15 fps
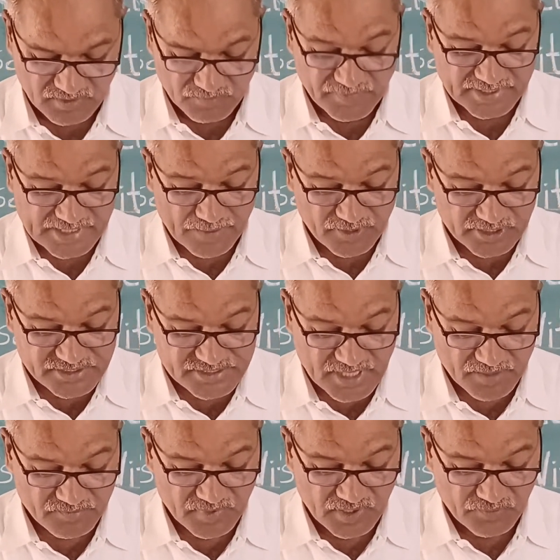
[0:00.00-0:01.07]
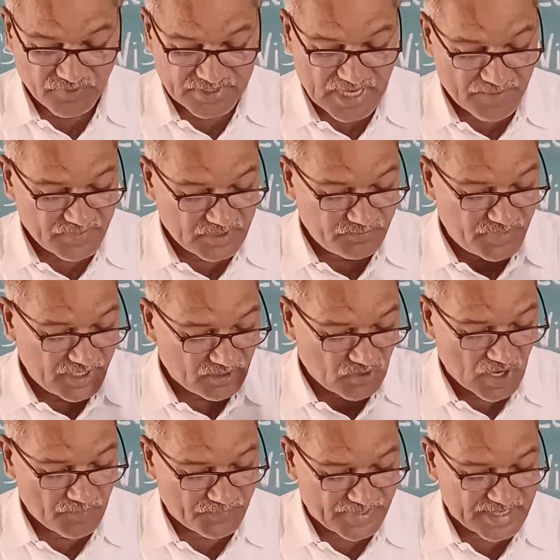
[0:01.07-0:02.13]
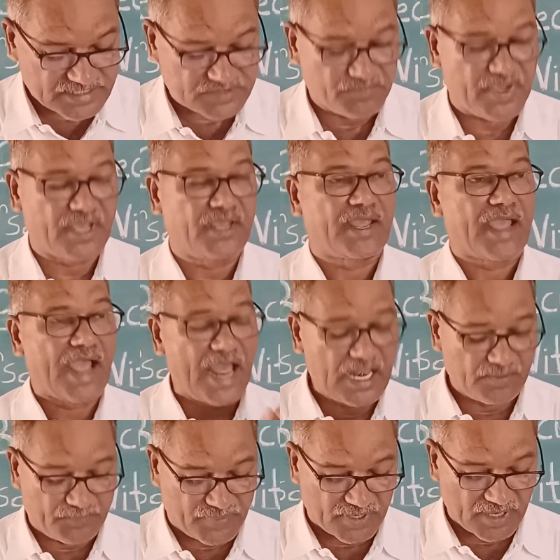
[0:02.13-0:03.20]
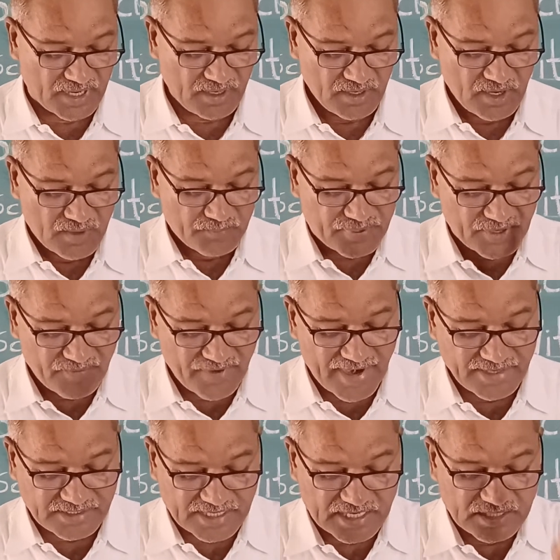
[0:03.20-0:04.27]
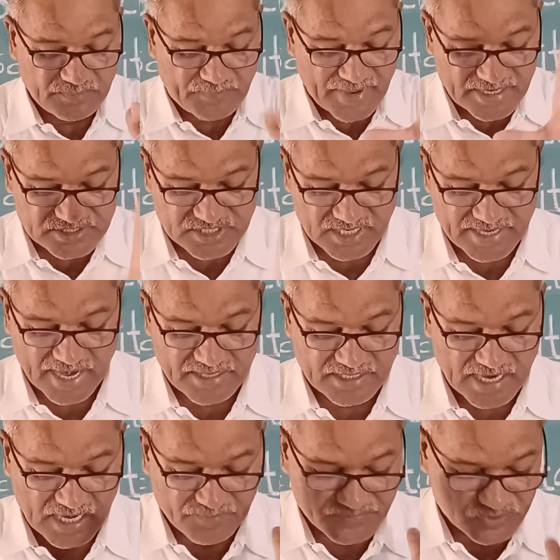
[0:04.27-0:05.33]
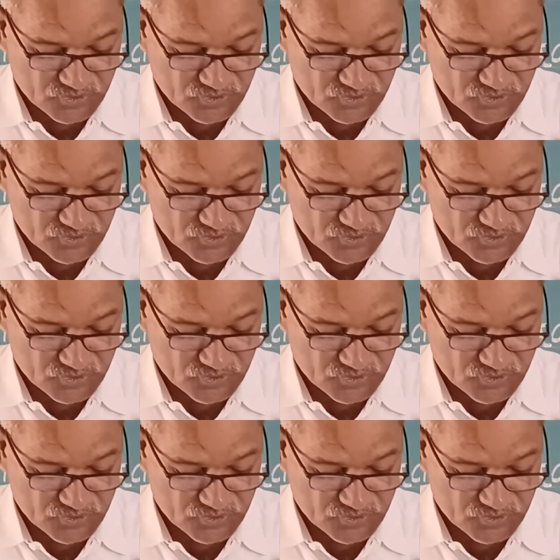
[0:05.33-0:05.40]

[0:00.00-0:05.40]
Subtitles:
Vitamin B complex may help prevent infection and help to